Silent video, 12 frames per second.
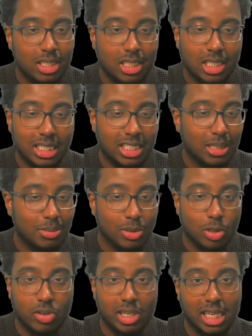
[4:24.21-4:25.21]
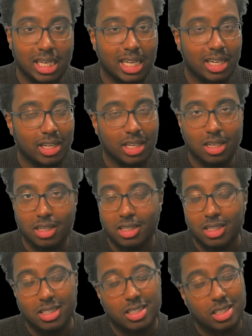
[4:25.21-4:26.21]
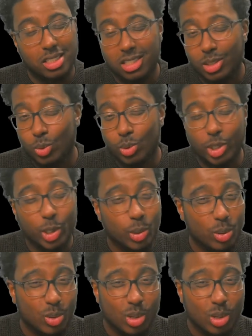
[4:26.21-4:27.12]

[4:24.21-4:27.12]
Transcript: The team's not really clicking. He's still new.